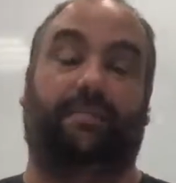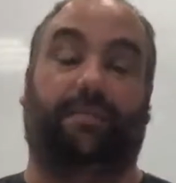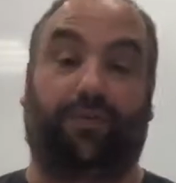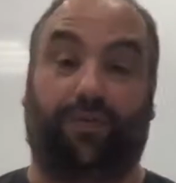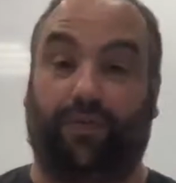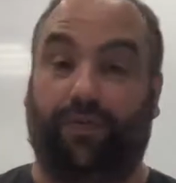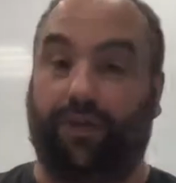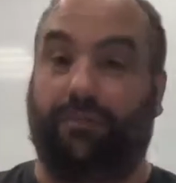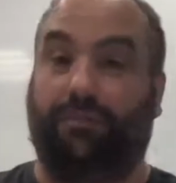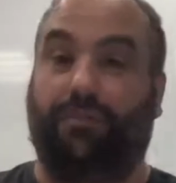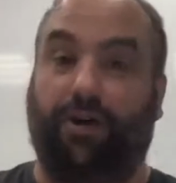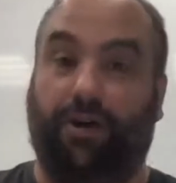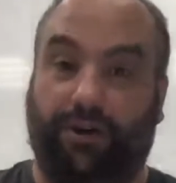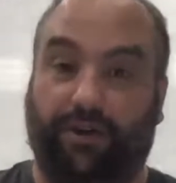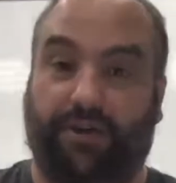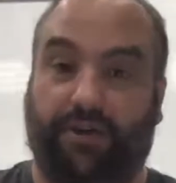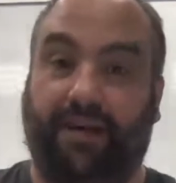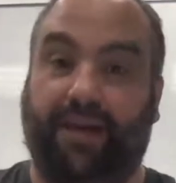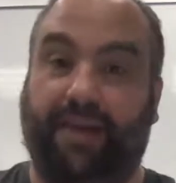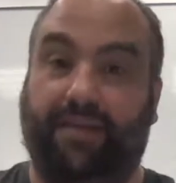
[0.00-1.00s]
through the
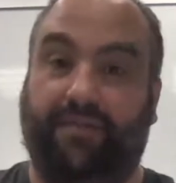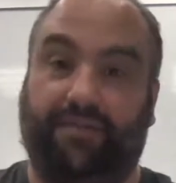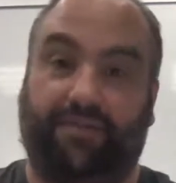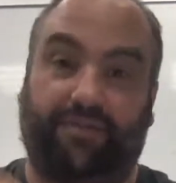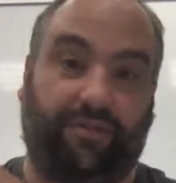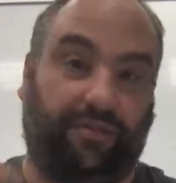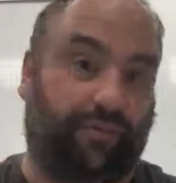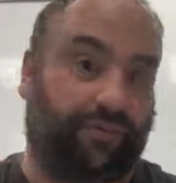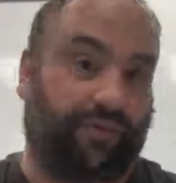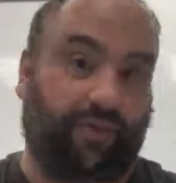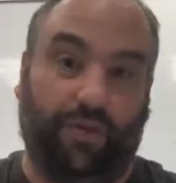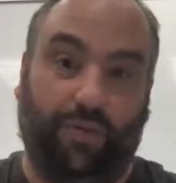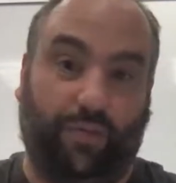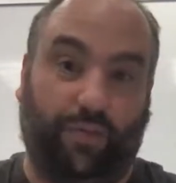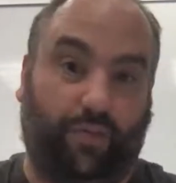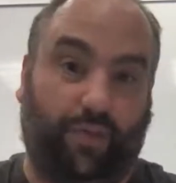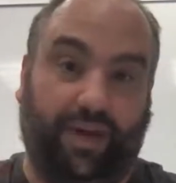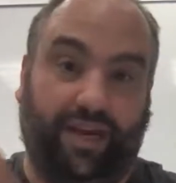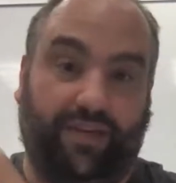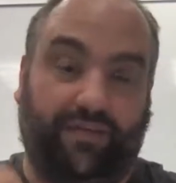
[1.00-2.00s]
program for
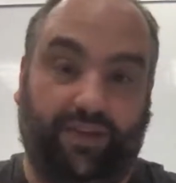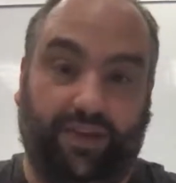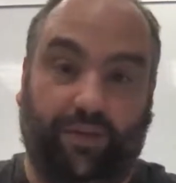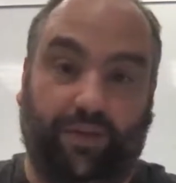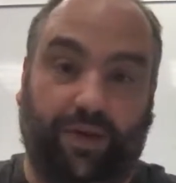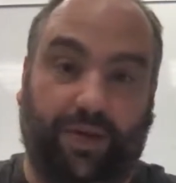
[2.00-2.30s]
whatever you